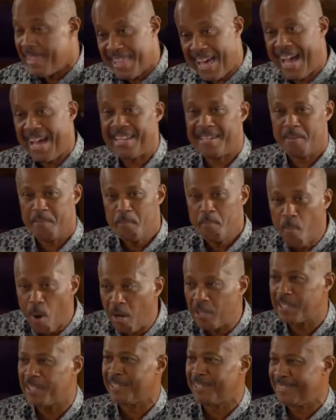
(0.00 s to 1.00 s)
That
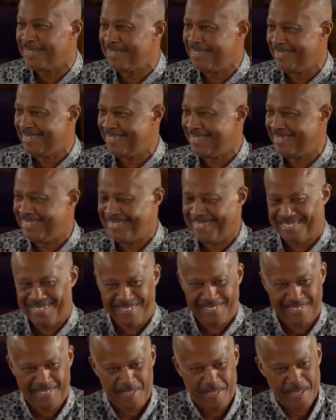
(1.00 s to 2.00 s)
model,
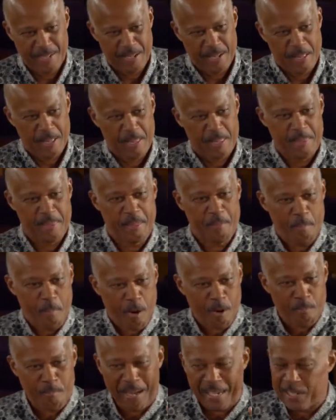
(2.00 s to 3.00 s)
the
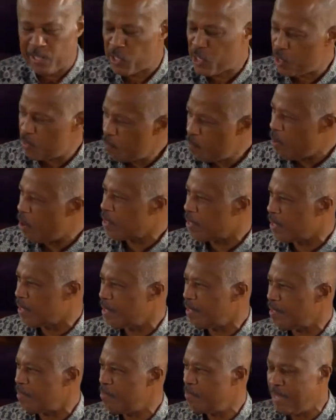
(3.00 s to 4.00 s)
Barbados
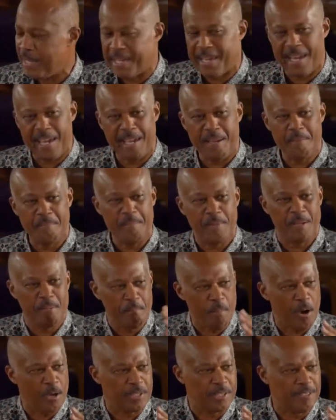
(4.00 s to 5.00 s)
model, became the
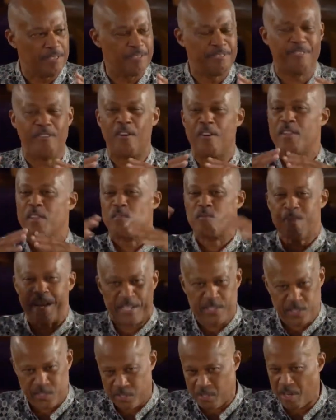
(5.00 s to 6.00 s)
model for the
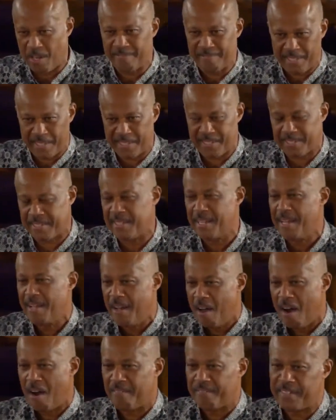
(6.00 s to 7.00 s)
rest of this
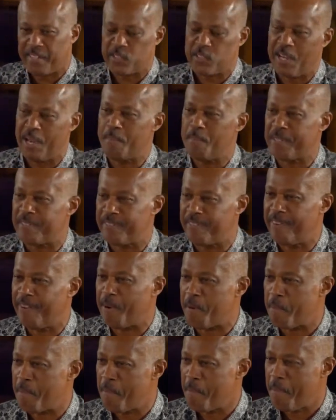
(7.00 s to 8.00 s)

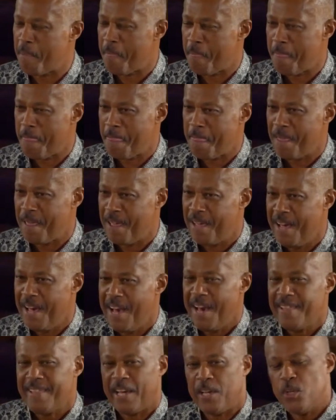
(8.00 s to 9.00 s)
hemisphere.
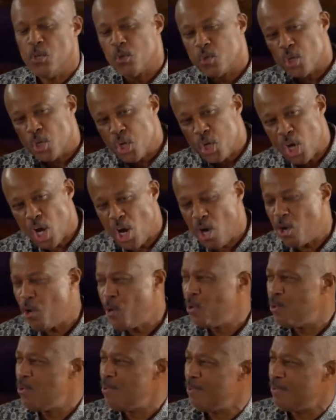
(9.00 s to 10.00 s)
That you could
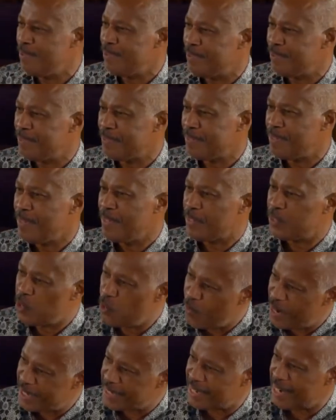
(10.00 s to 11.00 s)
go
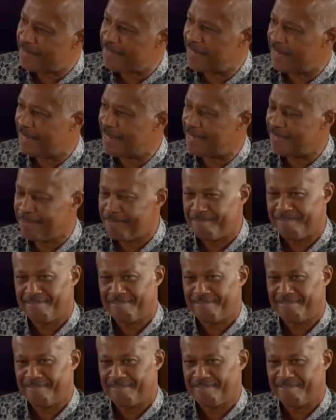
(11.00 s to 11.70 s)
to West Africa,